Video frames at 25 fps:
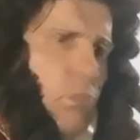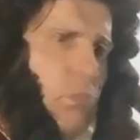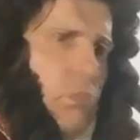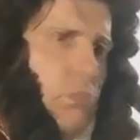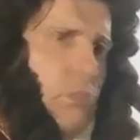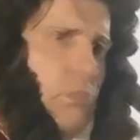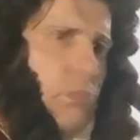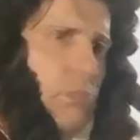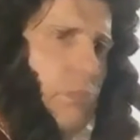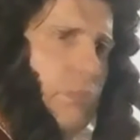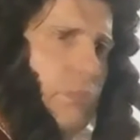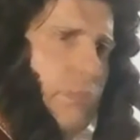
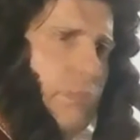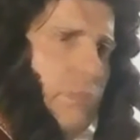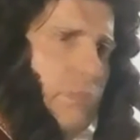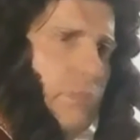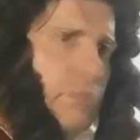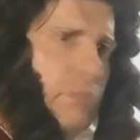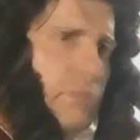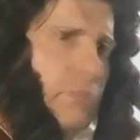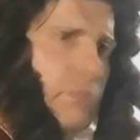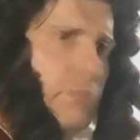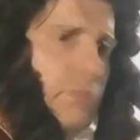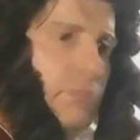with bad teeth
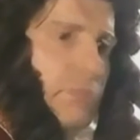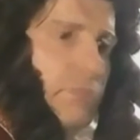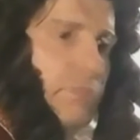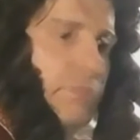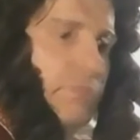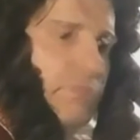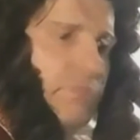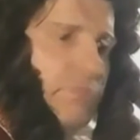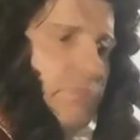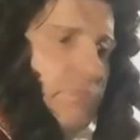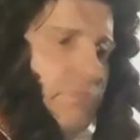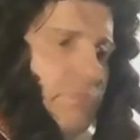was
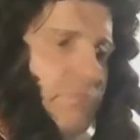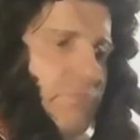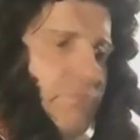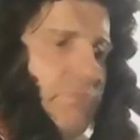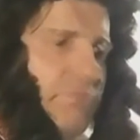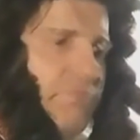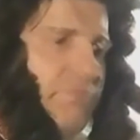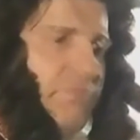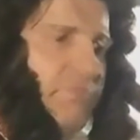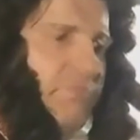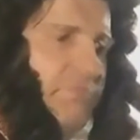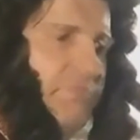tough and
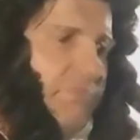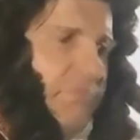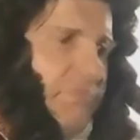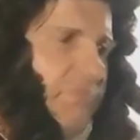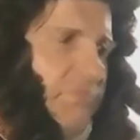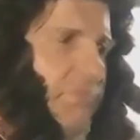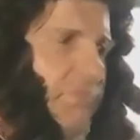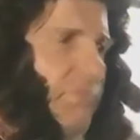shrewd.